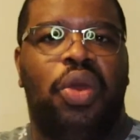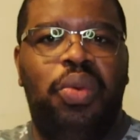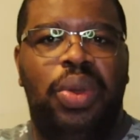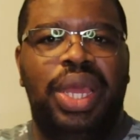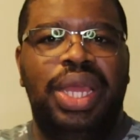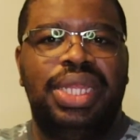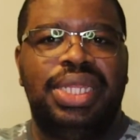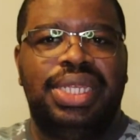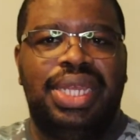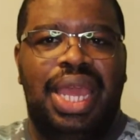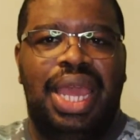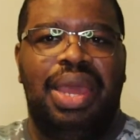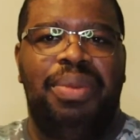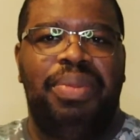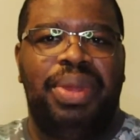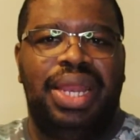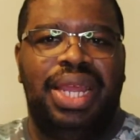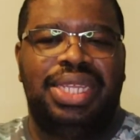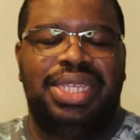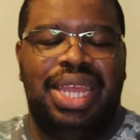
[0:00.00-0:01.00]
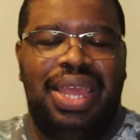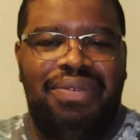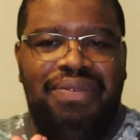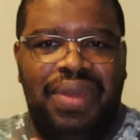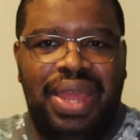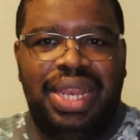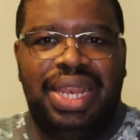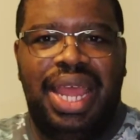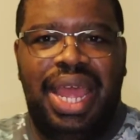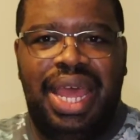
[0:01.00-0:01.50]
Queen's Gambit is a
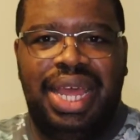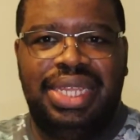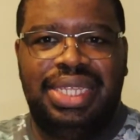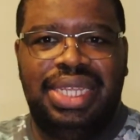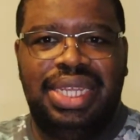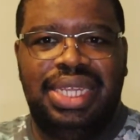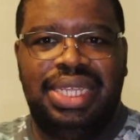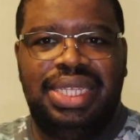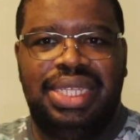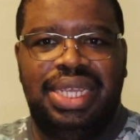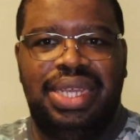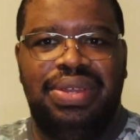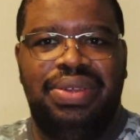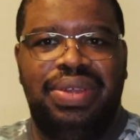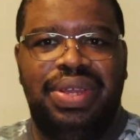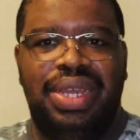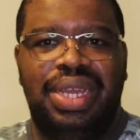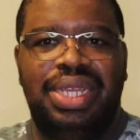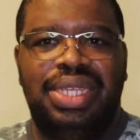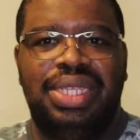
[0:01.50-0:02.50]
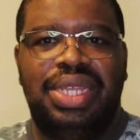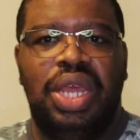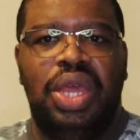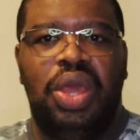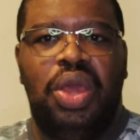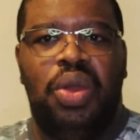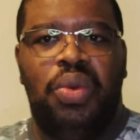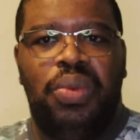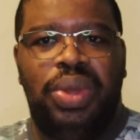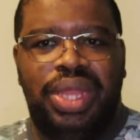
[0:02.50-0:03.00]
fantastic series
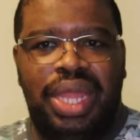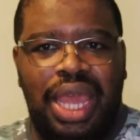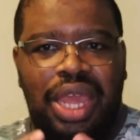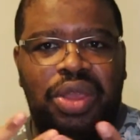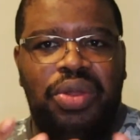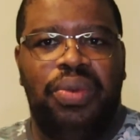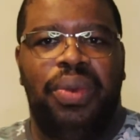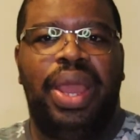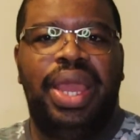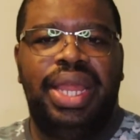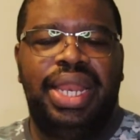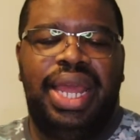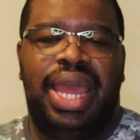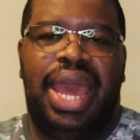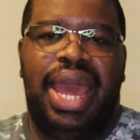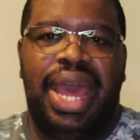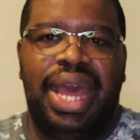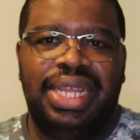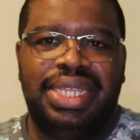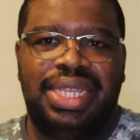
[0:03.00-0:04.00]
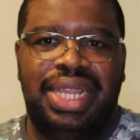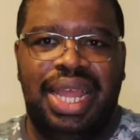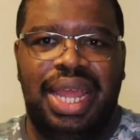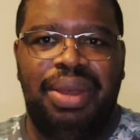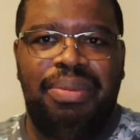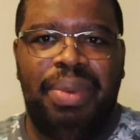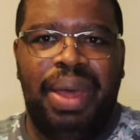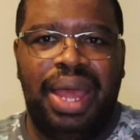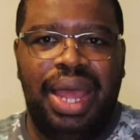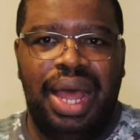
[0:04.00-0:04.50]
with a great cast
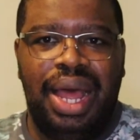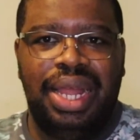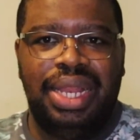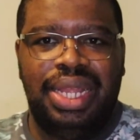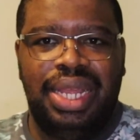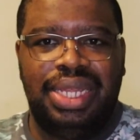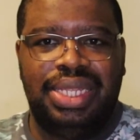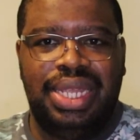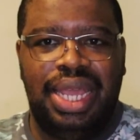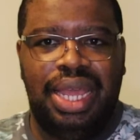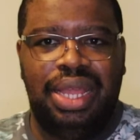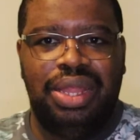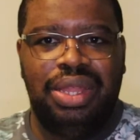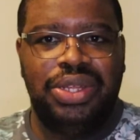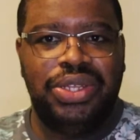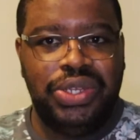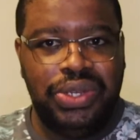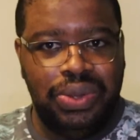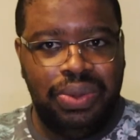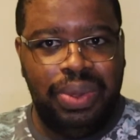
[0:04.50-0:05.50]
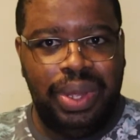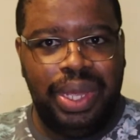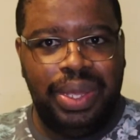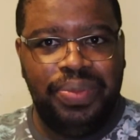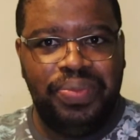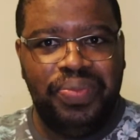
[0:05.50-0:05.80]
led by Anya Taylor-Joy.